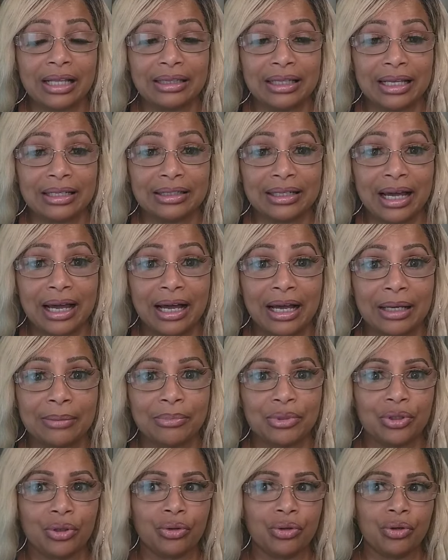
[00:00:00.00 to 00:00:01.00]
that time.
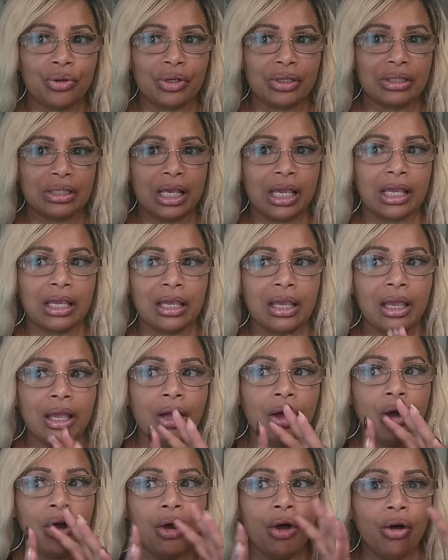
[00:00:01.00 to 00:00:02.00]
So you can say,
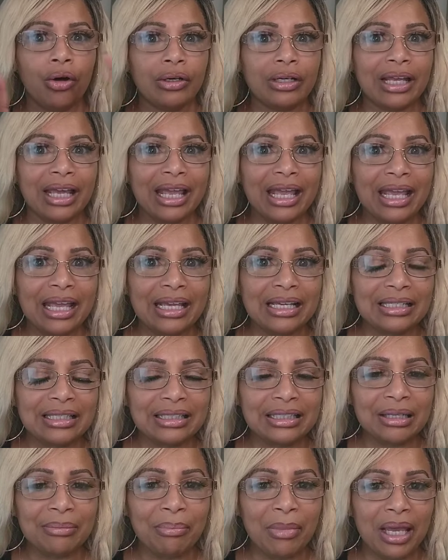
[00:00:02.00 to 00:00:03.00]
on an
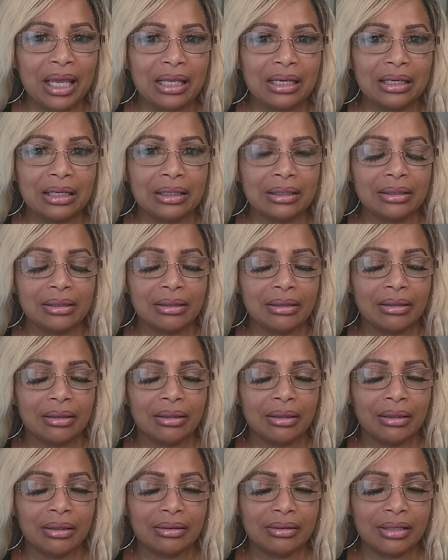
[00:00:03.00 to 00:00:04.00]
estimated
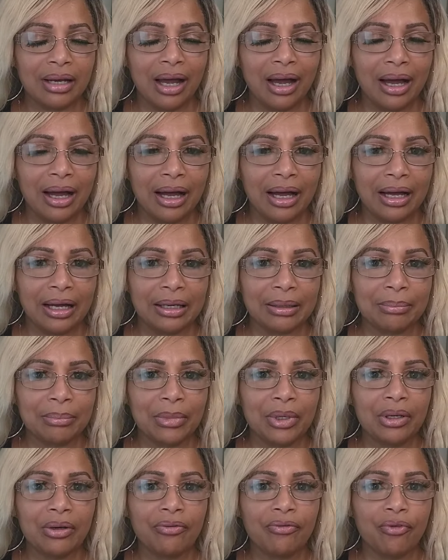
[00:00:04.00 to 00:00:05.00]
time
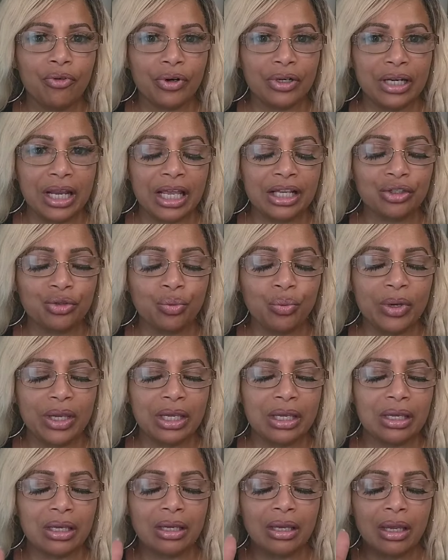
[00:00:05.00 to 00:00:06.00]
for next
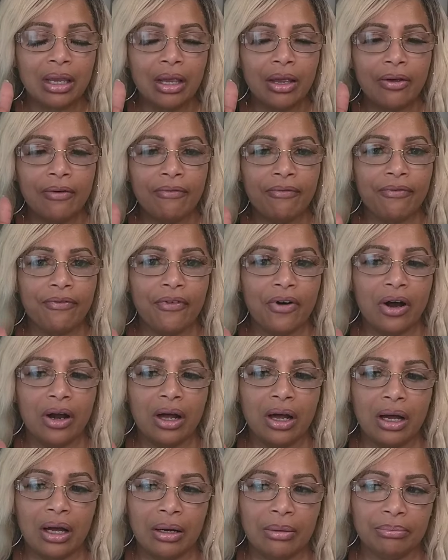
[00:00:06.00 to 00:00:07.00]
week
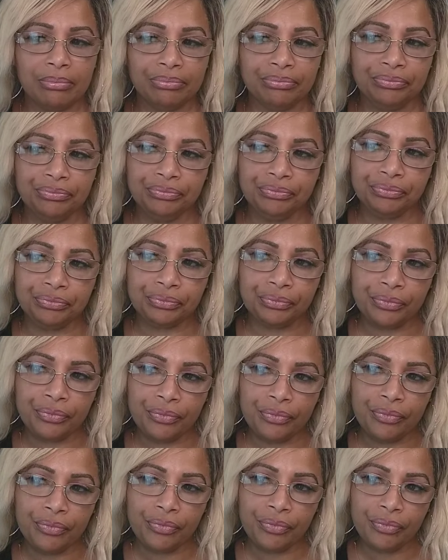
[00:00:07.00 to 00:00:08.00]
from
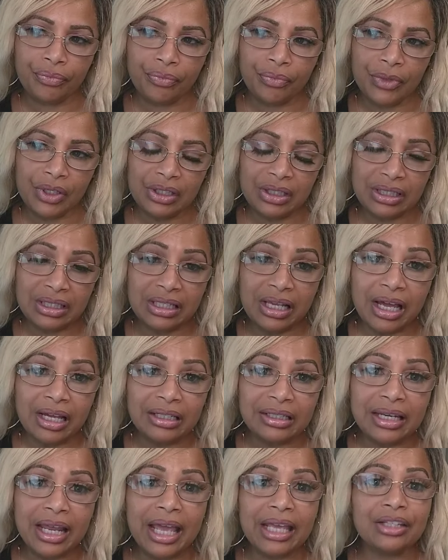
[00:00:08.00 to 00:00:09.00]

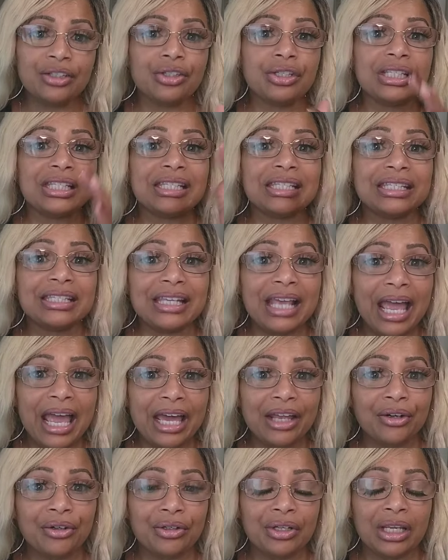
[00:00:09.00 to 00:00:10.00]
Sunday to
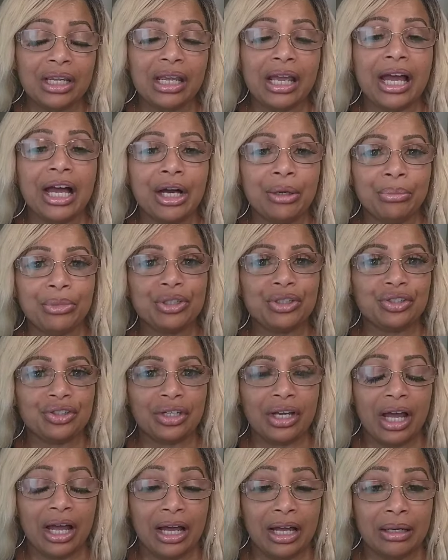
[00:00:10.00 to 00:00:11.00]
Saturday, how much
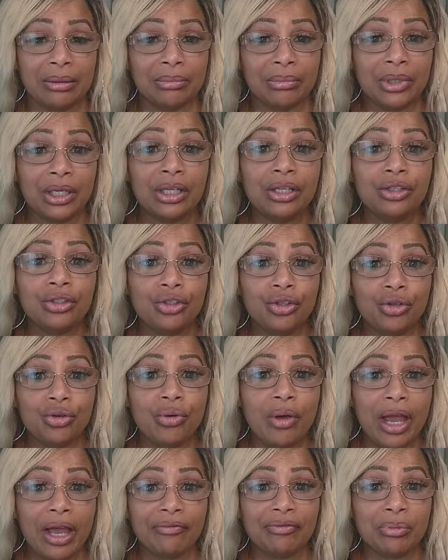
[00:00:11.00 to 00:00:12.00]
time do you
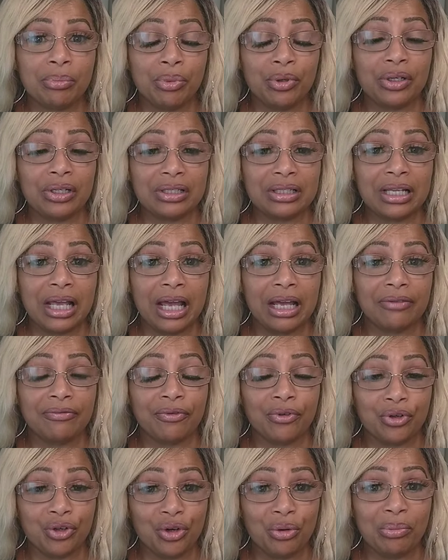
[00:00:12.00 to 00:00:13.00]
have to put aside
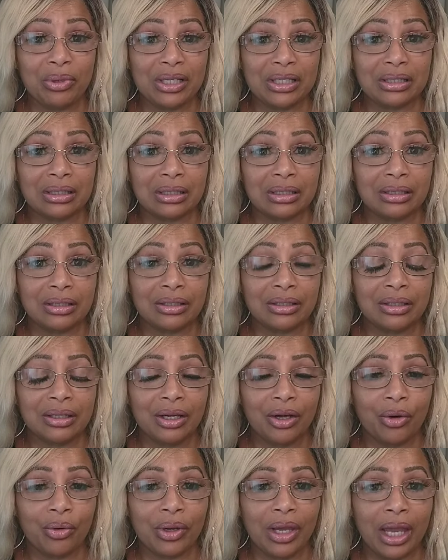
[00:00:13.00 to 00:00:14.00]
for your business?
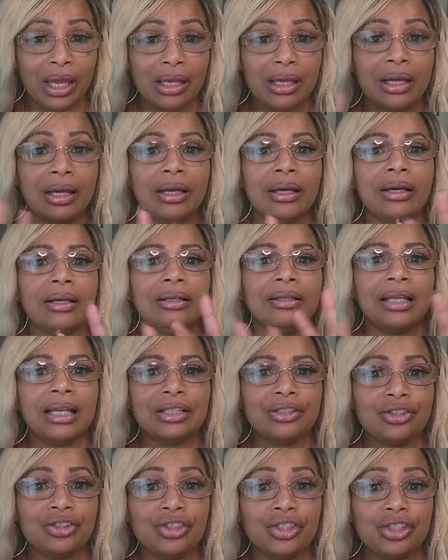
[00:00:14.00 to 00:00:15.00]
Okay,
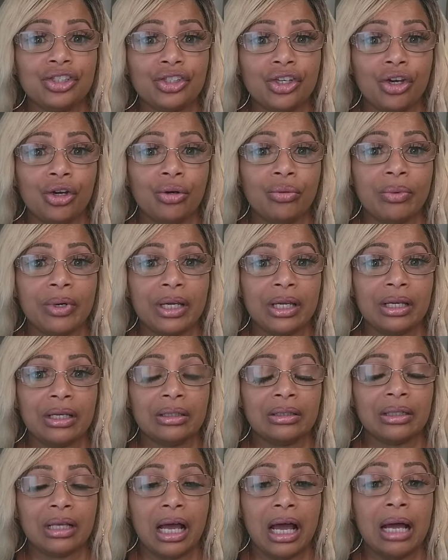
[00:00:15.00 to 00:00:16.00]
let's just go
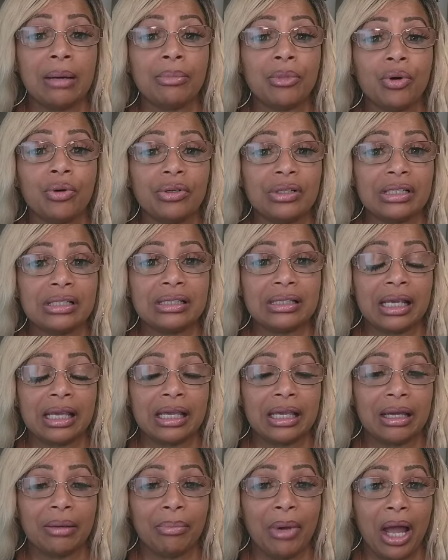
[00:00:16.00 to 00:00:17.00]
with I'm going to
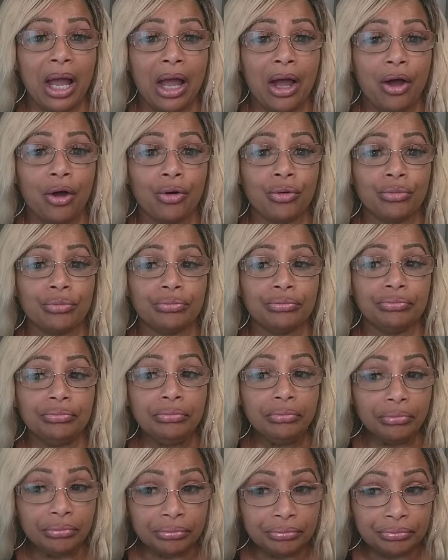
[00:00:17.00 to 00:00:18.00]
say about
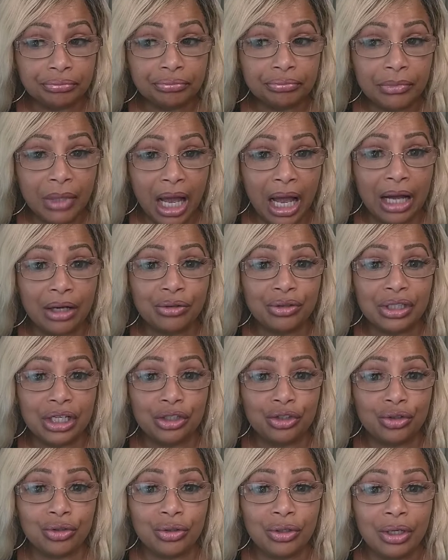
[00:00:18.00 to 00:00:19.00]
I'll
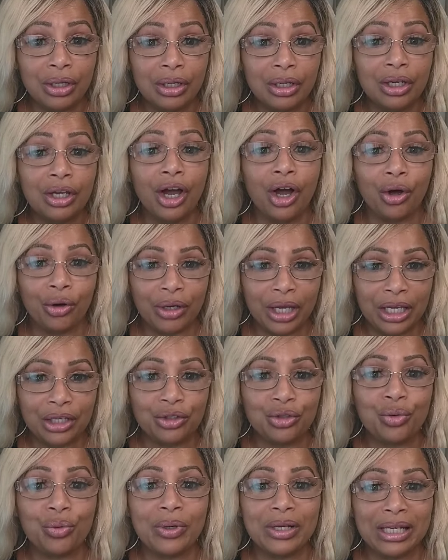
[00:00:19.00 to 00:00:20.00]
say okay
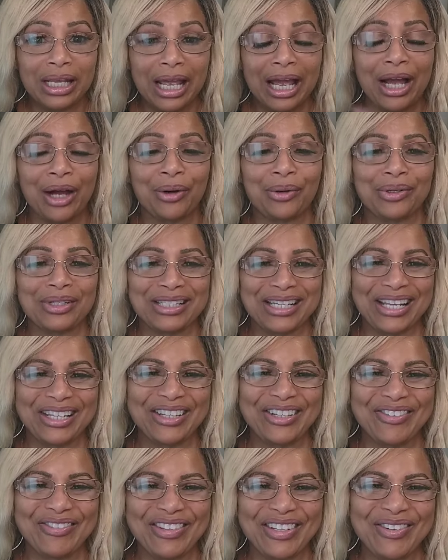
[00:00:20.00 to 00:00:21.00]
20 hours. I
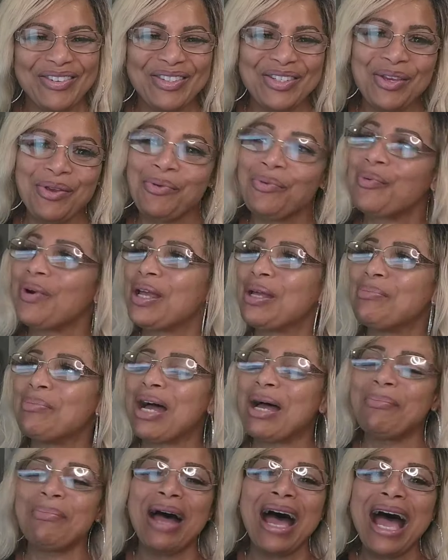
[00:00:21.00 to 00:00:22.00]
love it. You read my
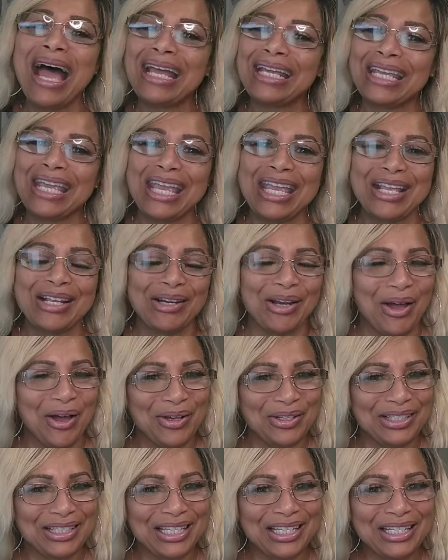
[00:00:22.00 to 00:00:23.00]
mind, King
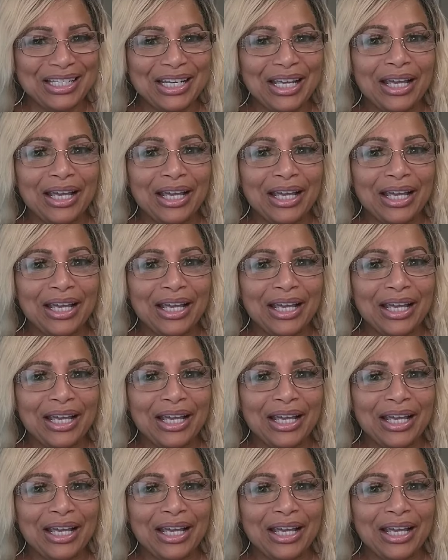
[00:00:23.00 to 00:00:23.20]
Lawson.